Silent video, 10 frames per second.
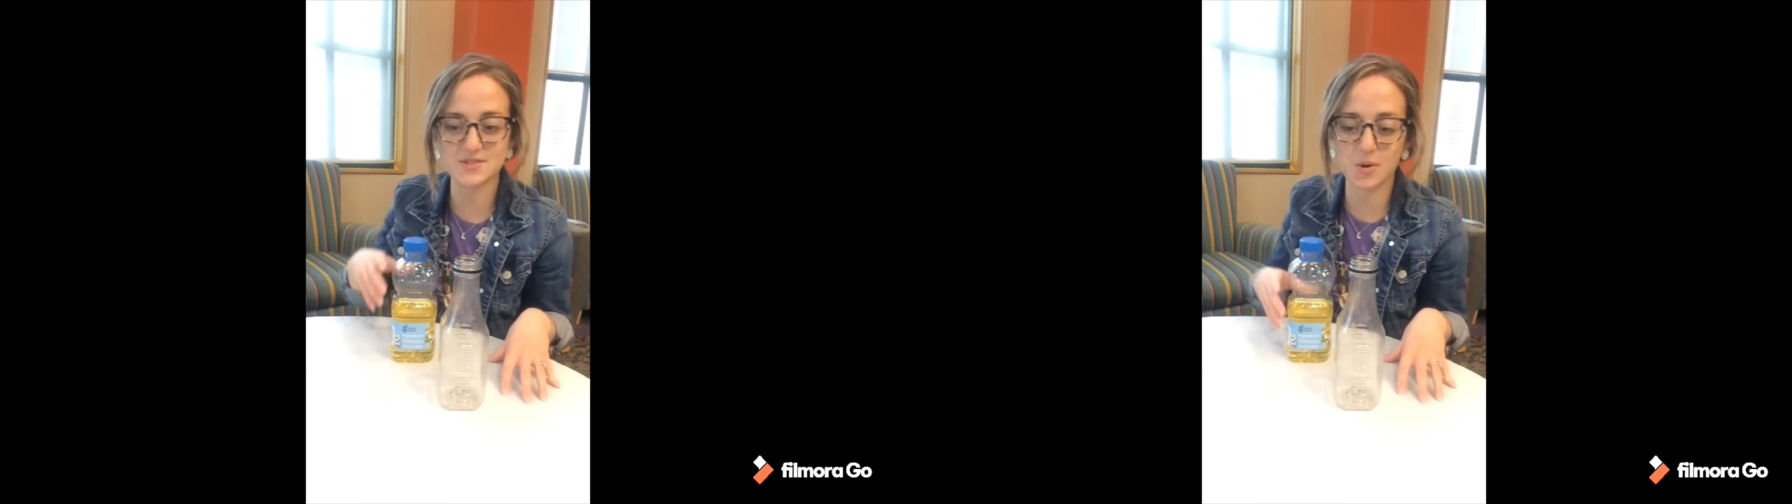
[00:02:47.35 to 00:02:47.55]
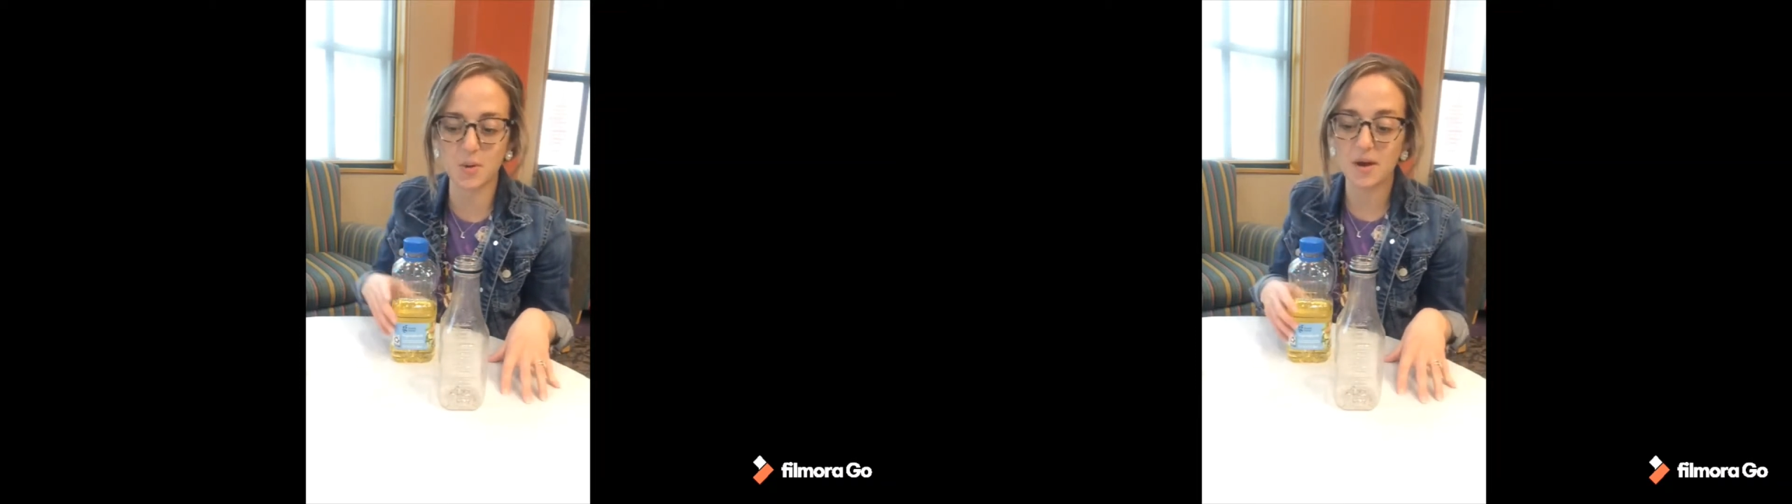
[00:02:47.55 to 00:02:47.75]

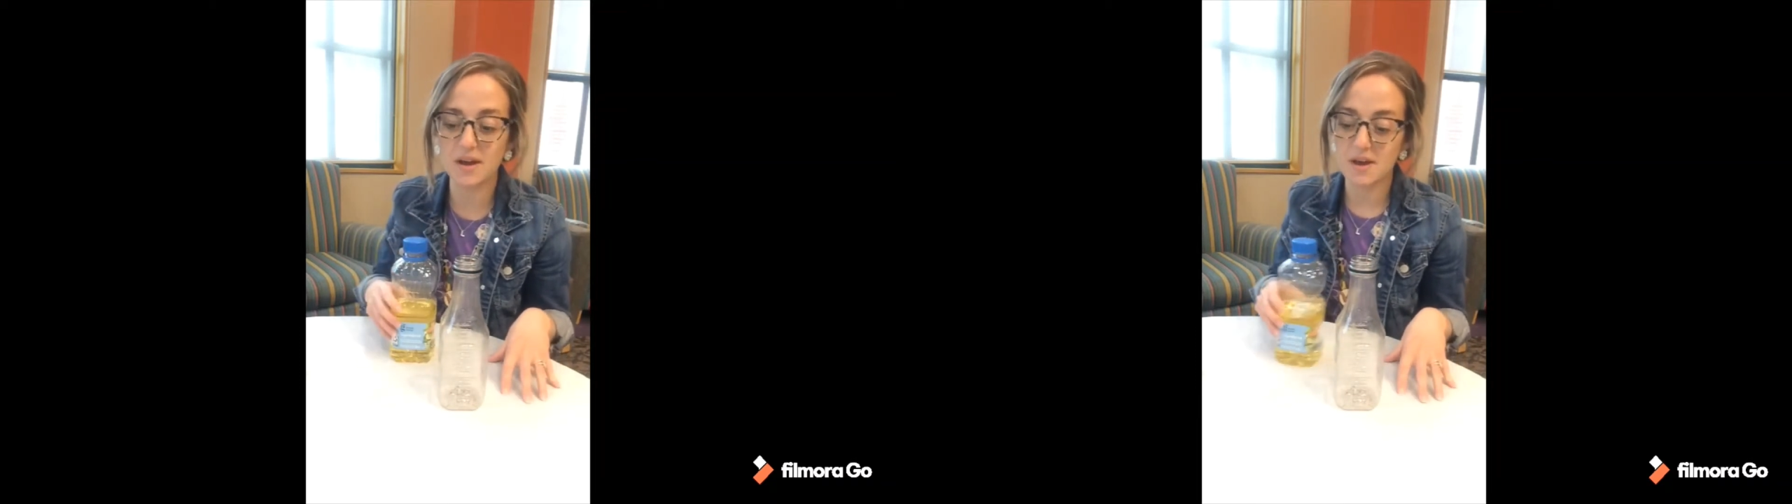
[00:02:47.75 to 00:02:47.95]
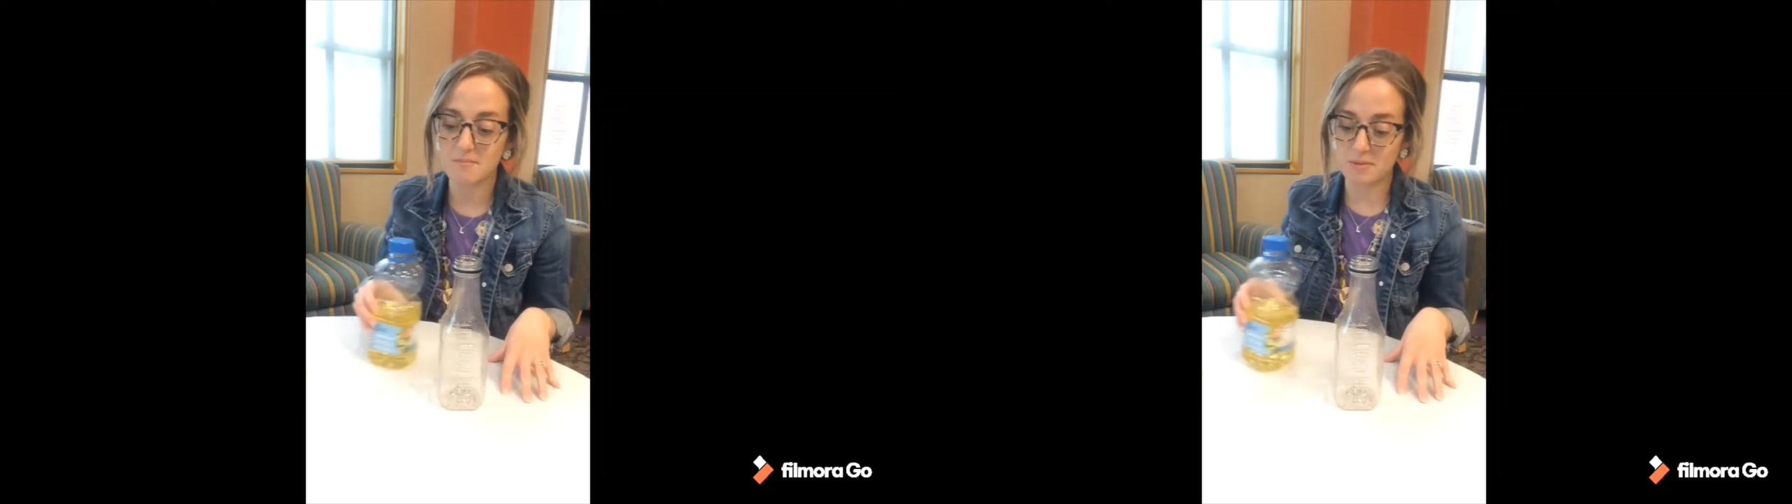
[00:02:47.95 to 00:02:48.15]
So
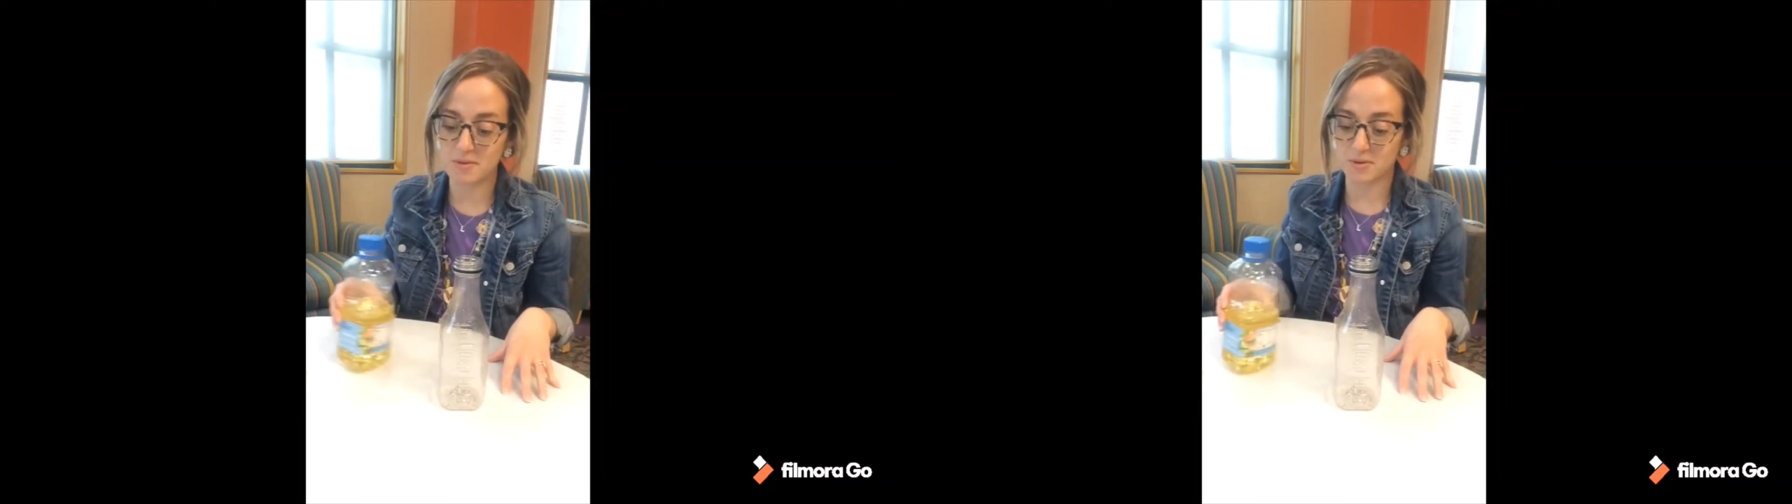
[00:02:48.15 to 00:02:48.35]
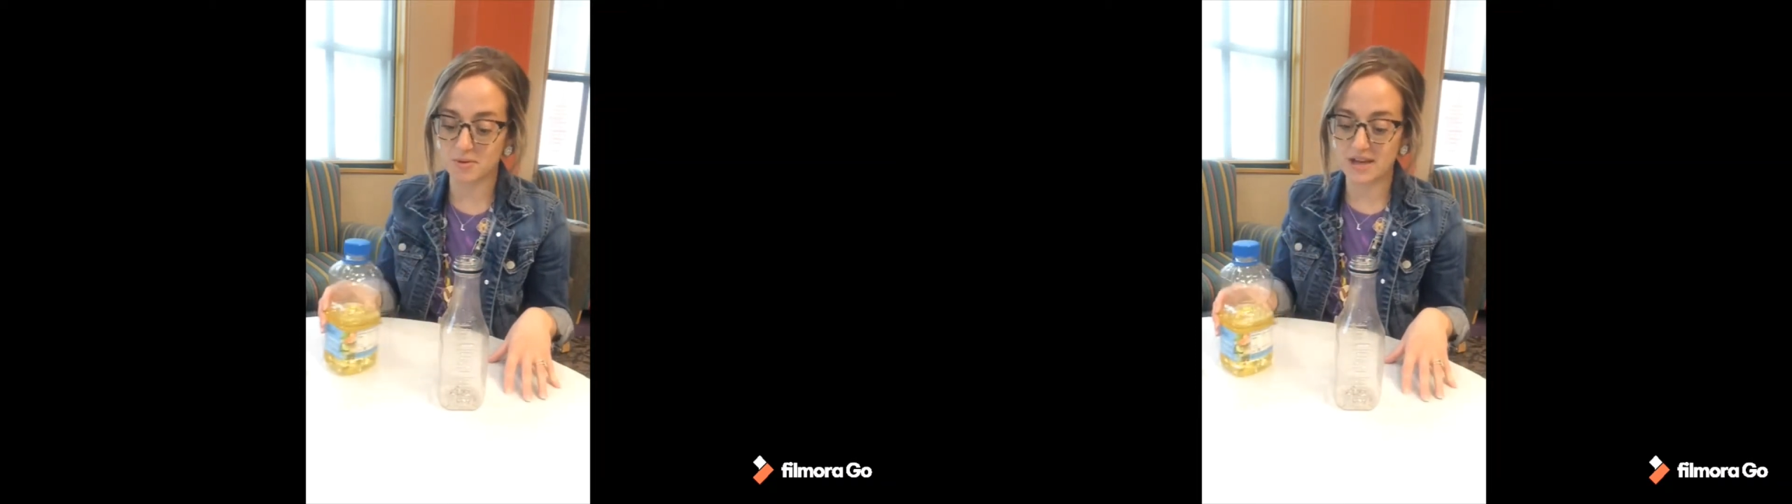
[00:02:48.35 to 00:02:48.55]
maybe throw